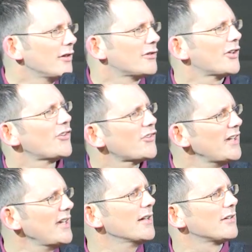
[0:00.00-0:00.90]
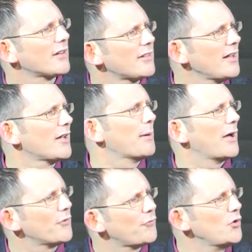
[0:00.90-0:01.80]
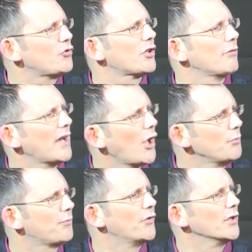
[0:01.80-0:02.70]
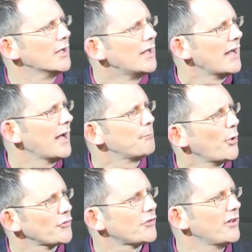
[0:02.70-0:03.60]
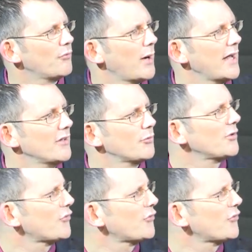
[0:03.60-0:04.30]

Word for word: to see and to think about the future in hopeful and positive ways,